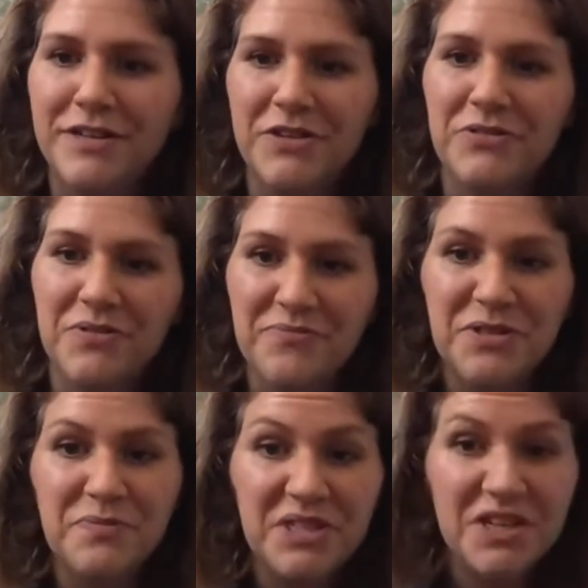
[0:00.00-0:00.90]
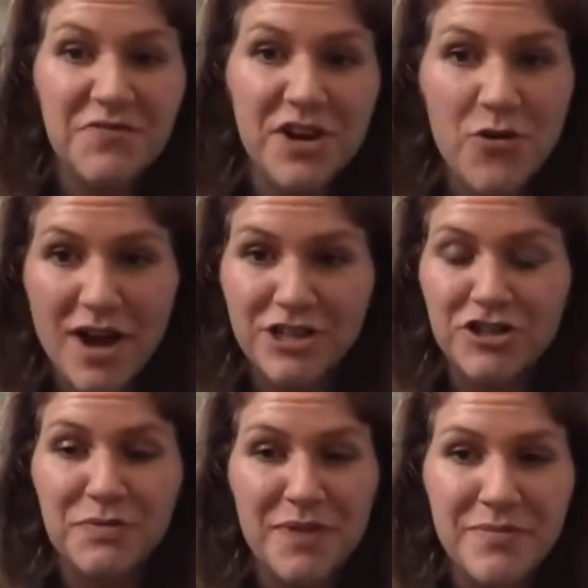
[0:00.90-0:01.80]
So some specific
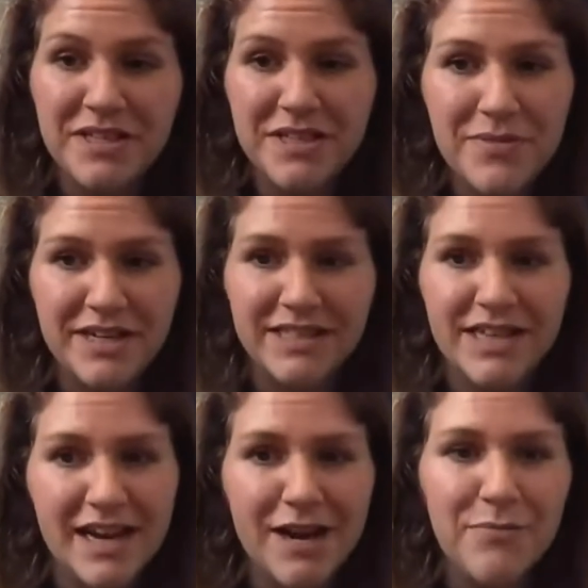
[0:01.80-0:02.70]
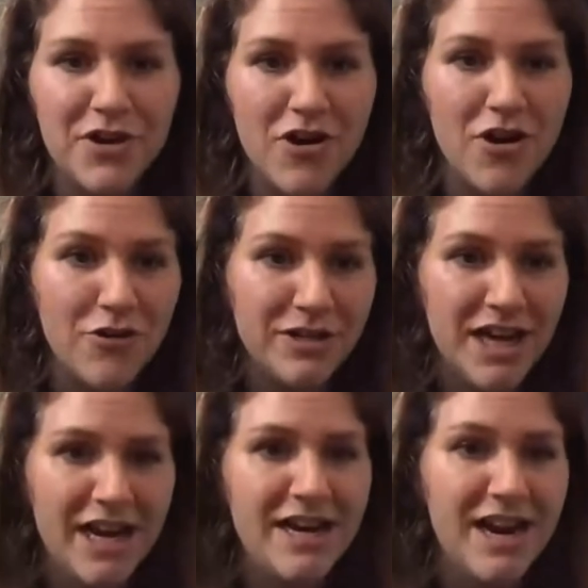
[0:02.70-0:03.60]
questions. Maybe somebody's setting up their own
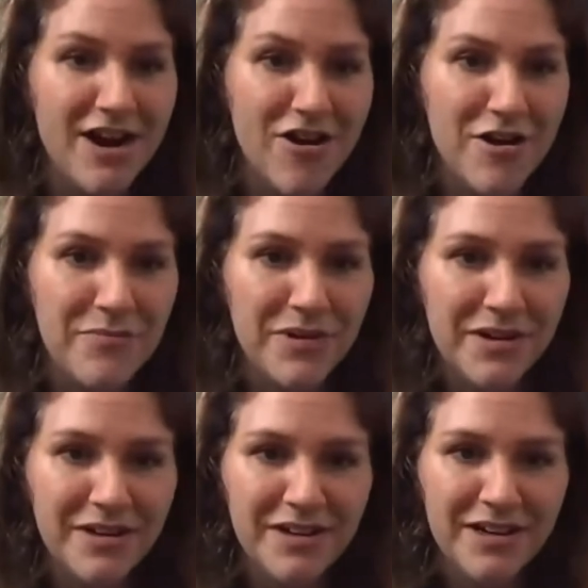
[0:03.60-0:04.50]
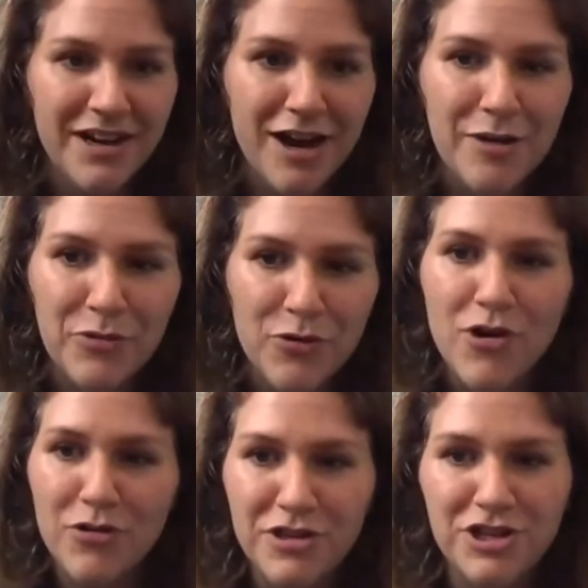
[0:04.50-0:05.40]
titanarum
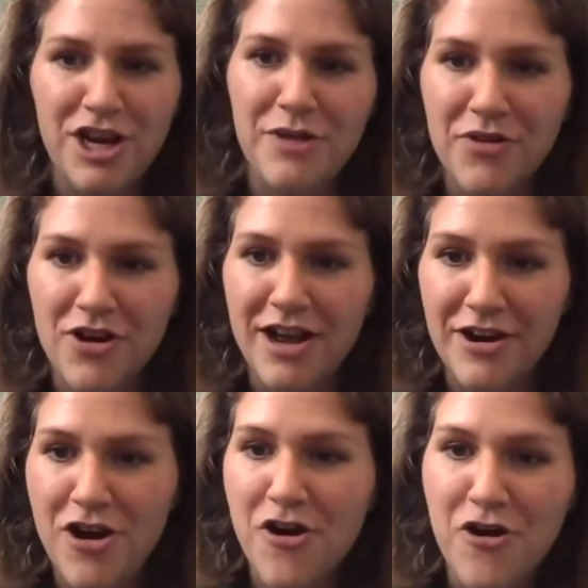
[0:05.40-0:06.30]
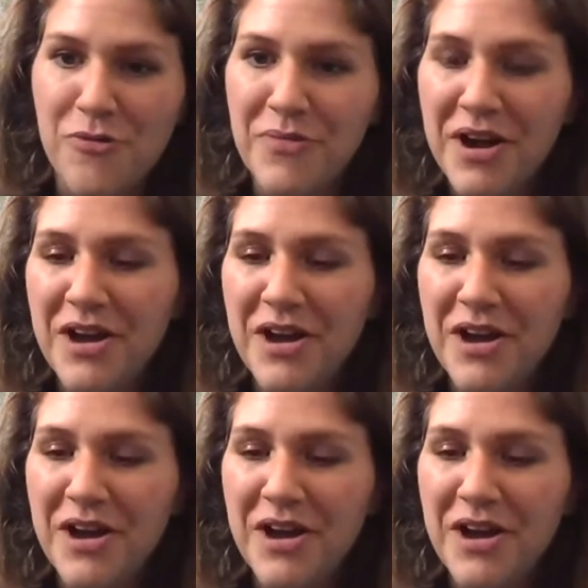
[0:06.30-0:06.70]
growth chamber at home.